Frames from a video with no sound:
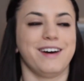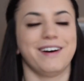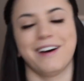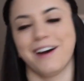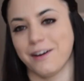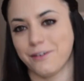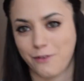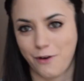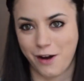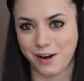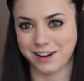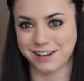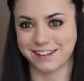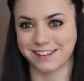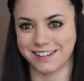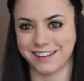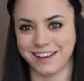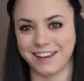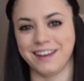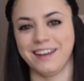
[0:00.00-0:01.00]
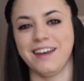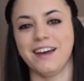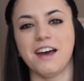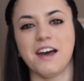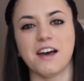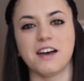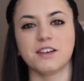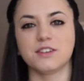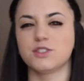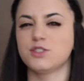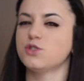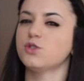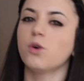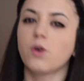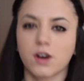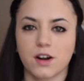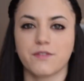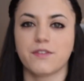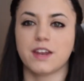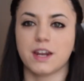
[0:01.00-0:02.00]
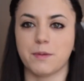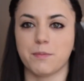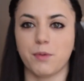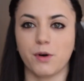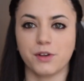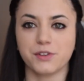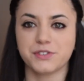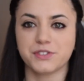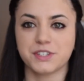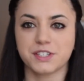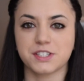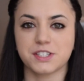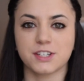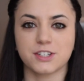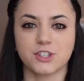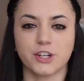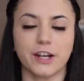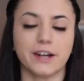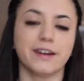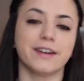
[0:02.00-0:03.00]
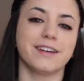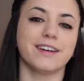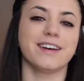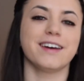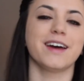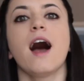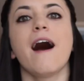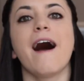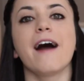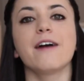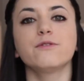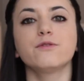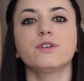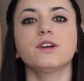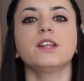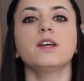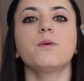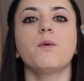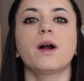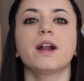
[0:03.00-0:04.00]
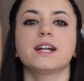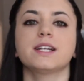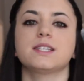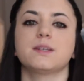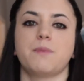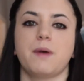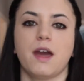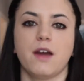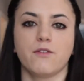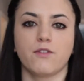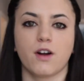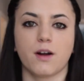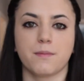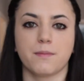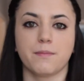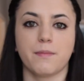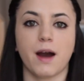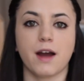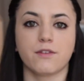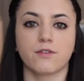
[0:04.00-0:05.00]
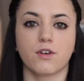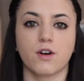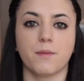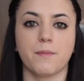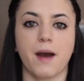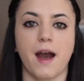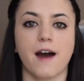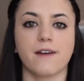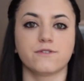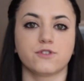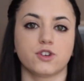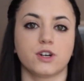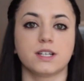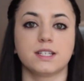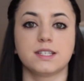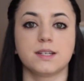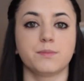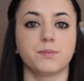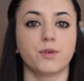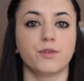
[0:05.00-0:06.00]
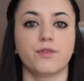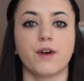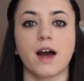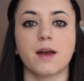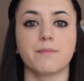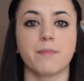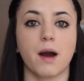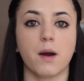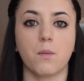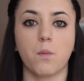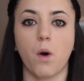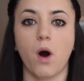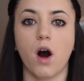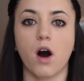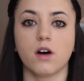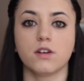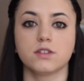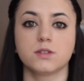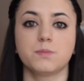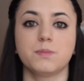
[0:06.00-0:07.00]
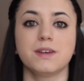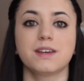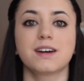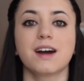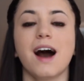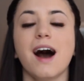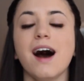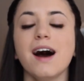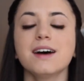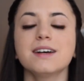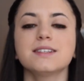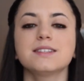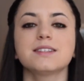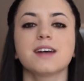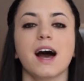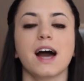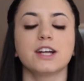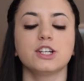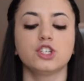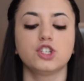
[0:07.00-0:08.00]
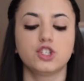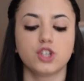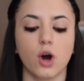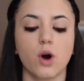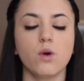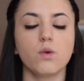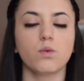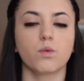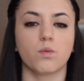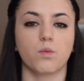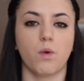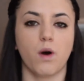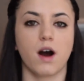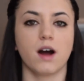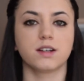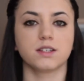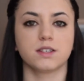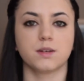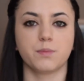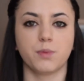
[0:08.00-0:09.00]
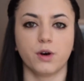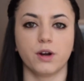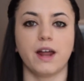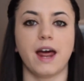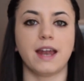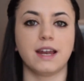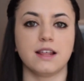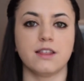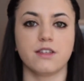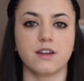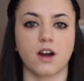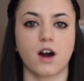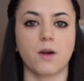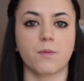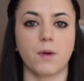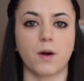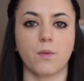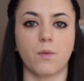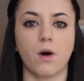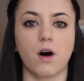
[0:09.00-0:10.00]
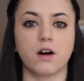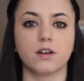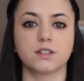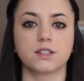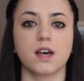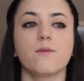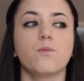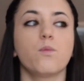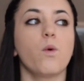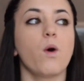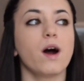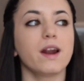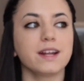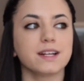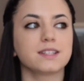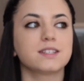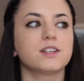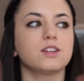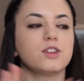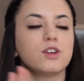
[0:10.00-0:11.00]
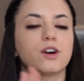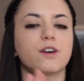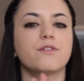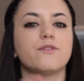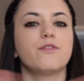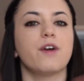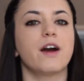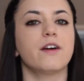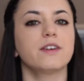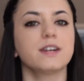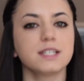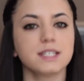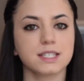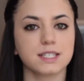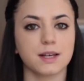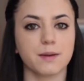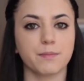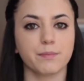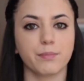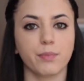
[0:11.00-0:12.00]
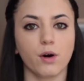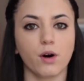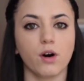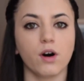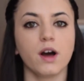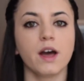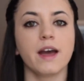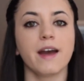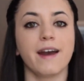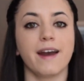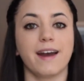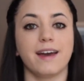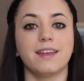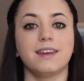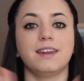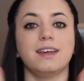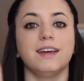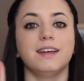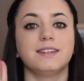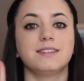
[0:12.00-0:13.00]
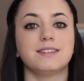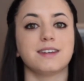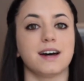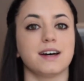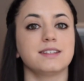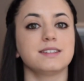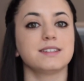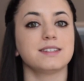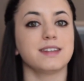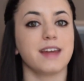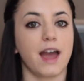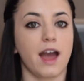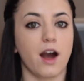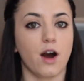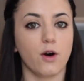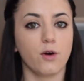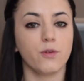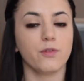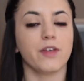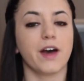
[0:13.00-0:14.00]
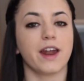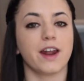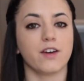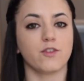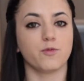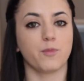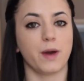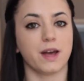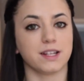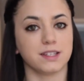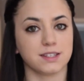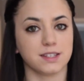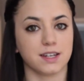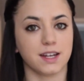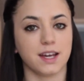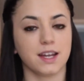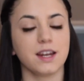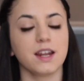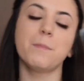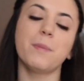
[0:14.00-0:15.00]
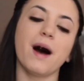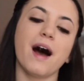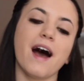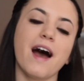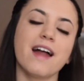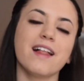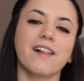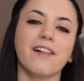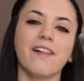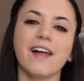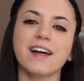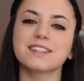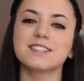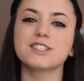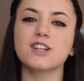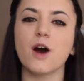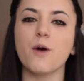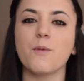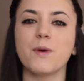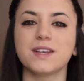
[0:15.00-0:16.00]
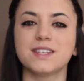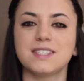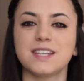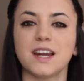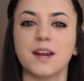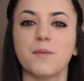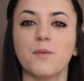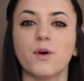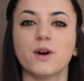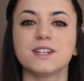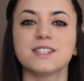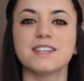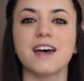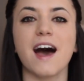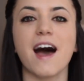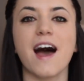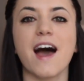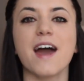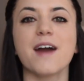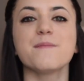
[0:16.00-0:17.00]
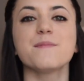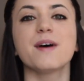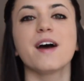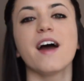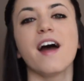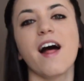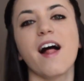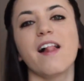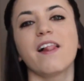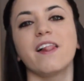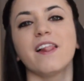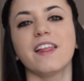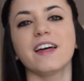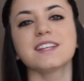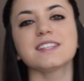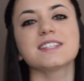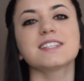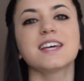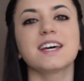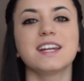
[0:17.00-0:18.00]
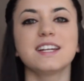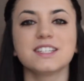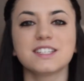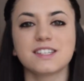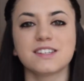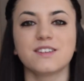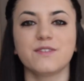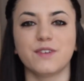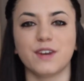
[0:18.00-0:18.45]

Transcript: ironically sort of an impulse decision. I really wanted to paint my room after I simplified my walls because I don't want to put anything on my walls. I want it to look very simple, and it does now that I've painted it. But let's not waste any more time. Let's get into the